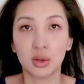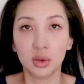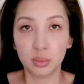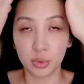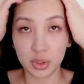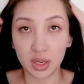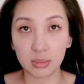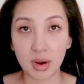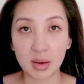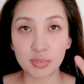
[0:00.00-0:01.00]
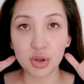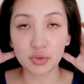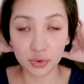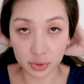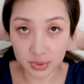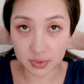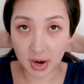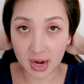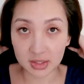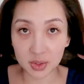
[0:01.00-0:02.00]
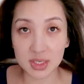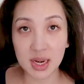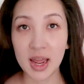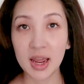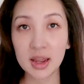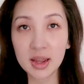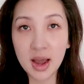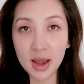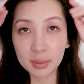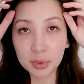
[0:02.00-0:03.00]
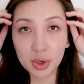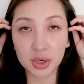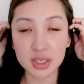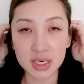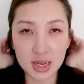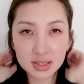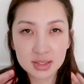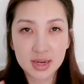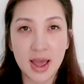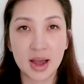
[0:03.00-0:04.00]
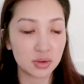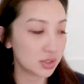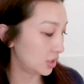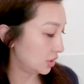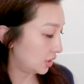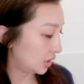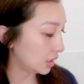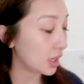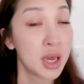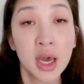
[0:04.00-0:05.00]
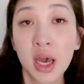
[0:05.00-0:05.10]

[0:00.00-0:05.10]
good morning my beautifuls. Right, so today I'm going to test out the